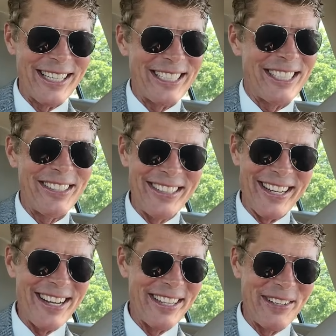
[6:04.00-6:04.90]
I shouldn't have
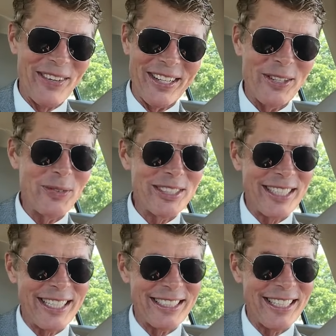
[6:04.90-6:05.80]
gone there, but I couldn't
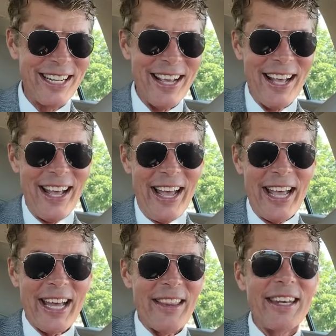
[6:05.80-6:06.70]
resist.
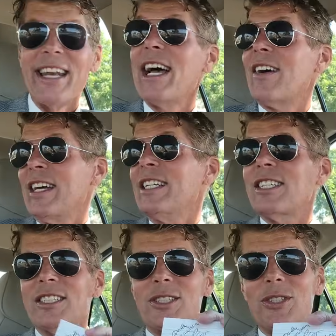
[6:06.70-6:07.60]
And now
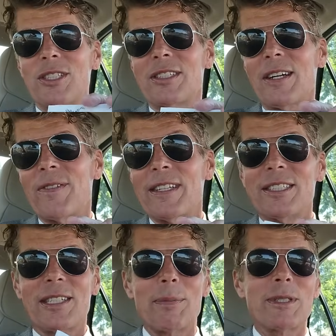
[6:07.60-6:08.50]
into the juicy stuff on
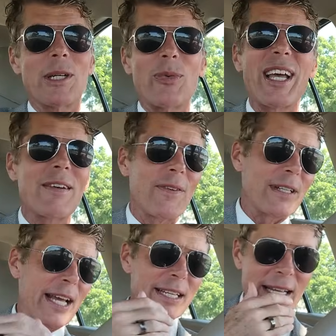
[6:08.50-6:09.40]
this episode. We got to
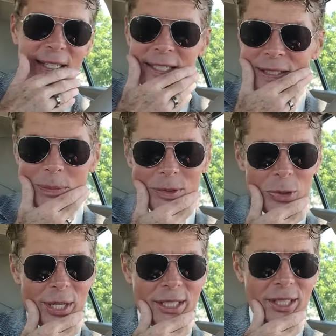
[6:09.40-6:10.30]
fun. I had to get some of the
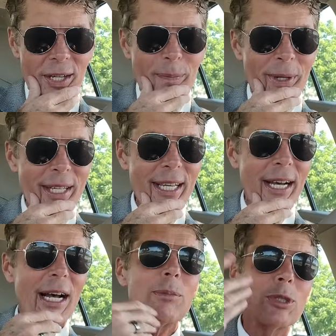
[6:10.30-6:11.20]
great stuff, but
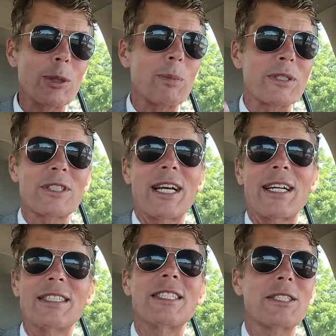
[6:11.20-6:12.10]
yeah, I'm super
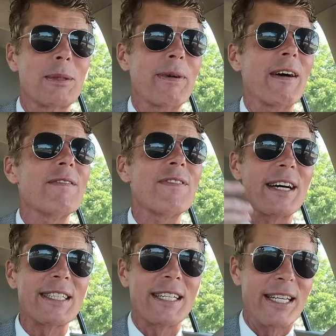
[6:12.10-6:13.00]
excited just about
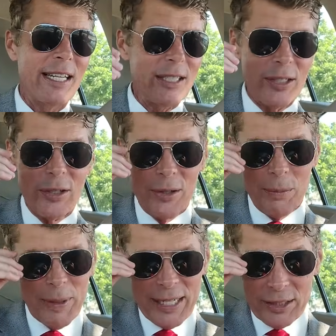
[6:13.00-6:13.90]
finally getting to
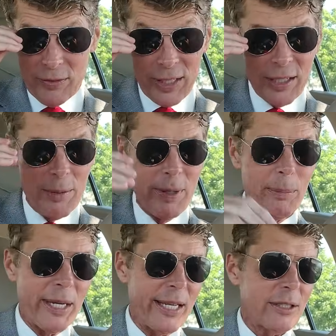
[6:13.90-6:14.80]
earn passive income
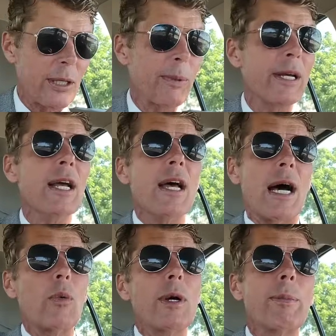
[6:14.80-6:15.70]
on my XRP.
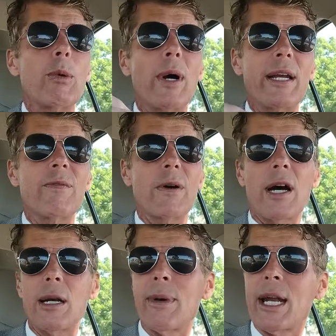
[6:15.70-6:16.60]
I will be waiting for
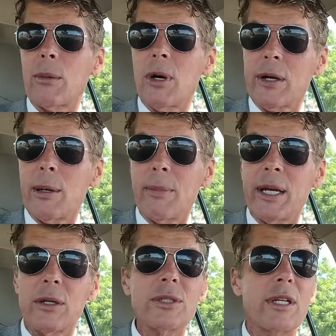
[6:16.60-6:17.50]
automatic market
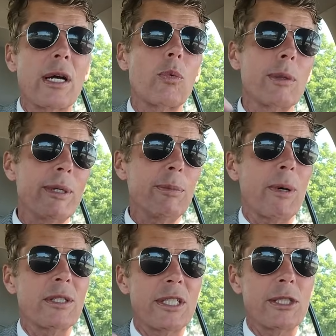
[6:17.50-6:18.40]
makers, and I will be
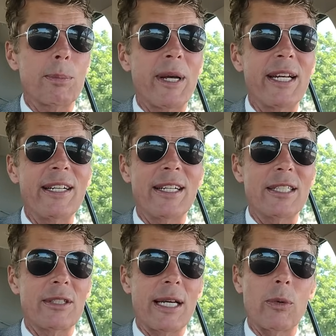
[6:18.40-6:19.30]
participating
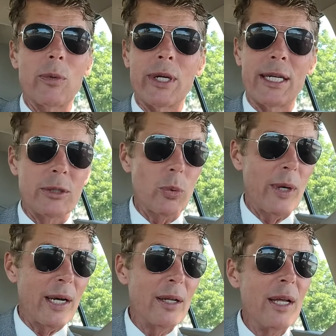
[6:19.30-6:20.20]
in that as
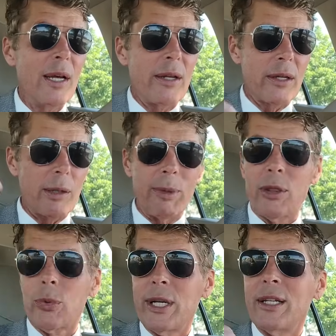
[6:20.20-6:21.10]
well. There are going to be
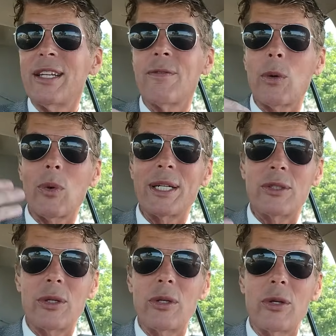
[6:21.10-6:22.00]
three different
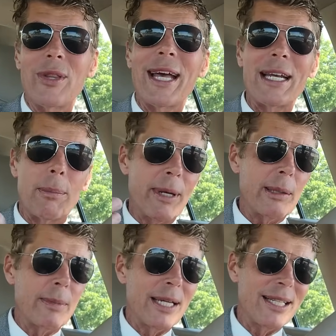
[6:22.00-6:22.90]
ways you can do that, in a
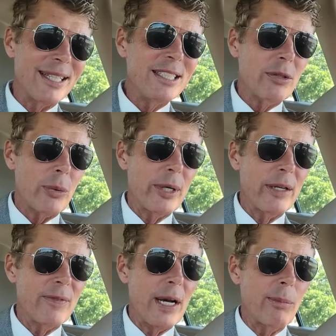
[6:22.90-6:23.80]
minimum at least
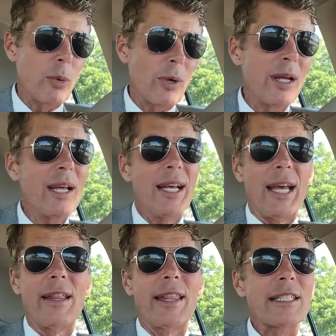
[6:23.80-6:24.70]
three, if not more.
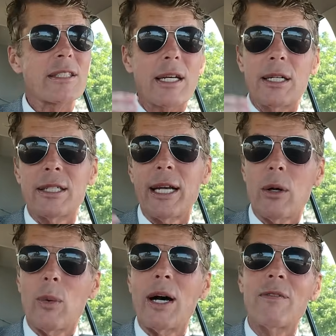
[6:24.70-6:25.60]
And that's going to
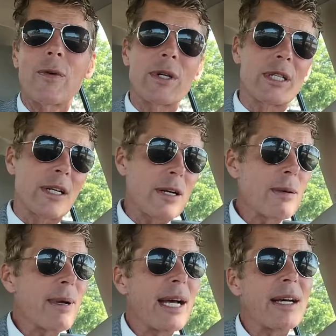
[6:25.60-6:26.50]
take a while for it to
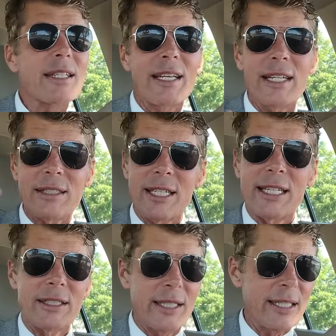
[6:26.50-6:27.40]
come out, to get
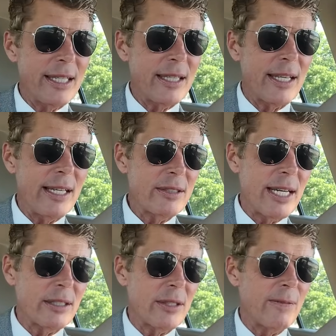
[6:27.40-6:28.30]
tested, get the kinks
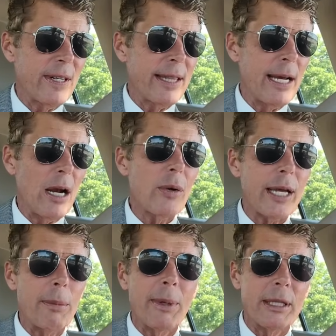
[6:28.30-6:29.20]
out, stuff like that.
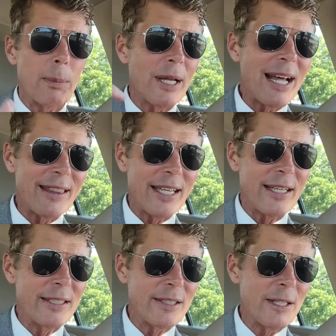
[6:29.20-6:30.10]
Okay, but the plot
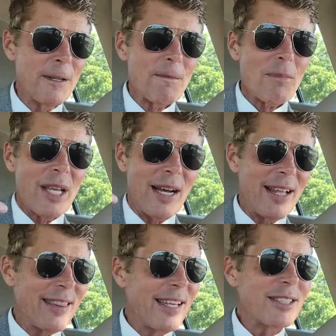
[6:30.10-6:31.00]
thickens.
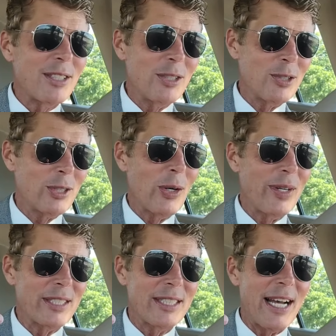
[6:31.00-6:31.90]
Uh, this is so
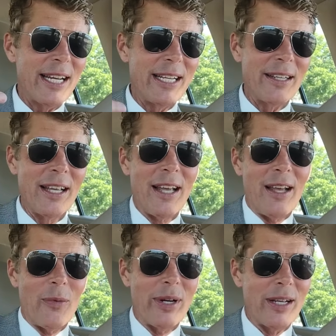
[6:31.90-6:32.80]
exciting
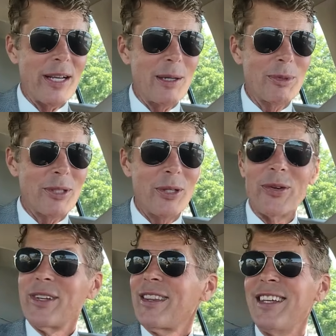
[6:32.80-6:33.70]
when it comes
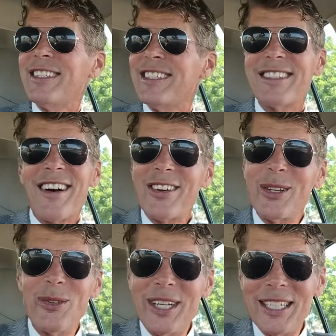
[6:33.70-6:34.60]
to this is all
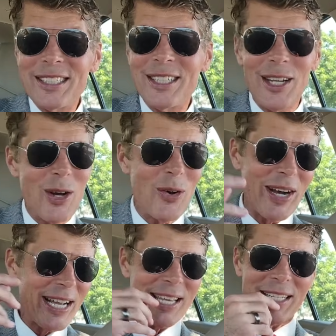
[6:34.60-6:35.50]
you need to know.
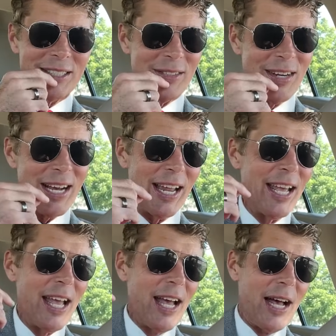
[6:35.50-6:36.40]
I kid you not.
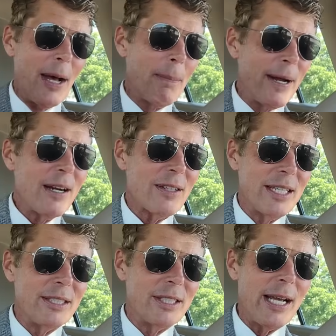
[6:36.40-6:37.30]

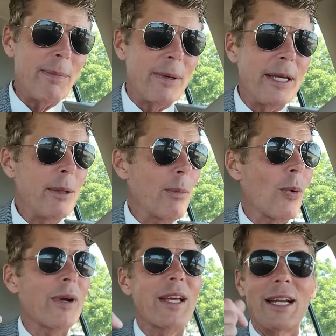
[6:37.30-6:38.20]
Apparently, JP
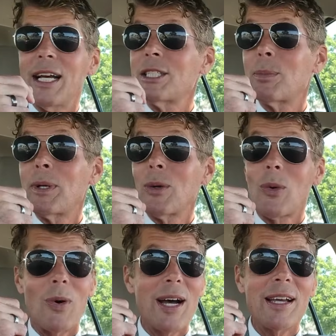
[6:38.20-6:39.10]
Morgan has been
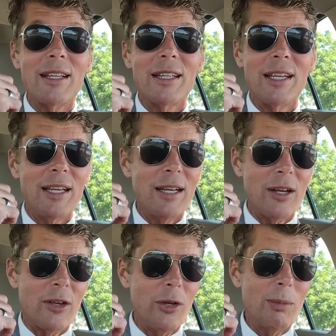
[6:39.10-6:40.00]
quietly
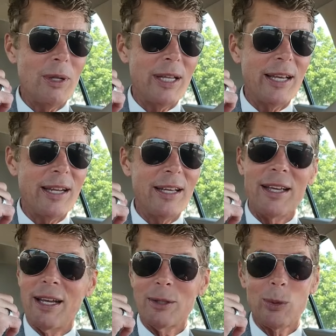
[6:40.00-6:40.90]
accumulating,
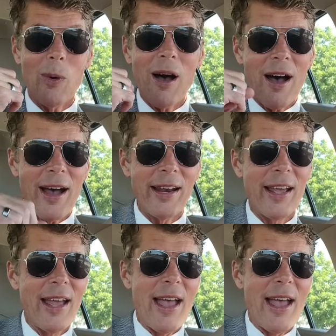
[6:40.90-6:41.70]
guess what?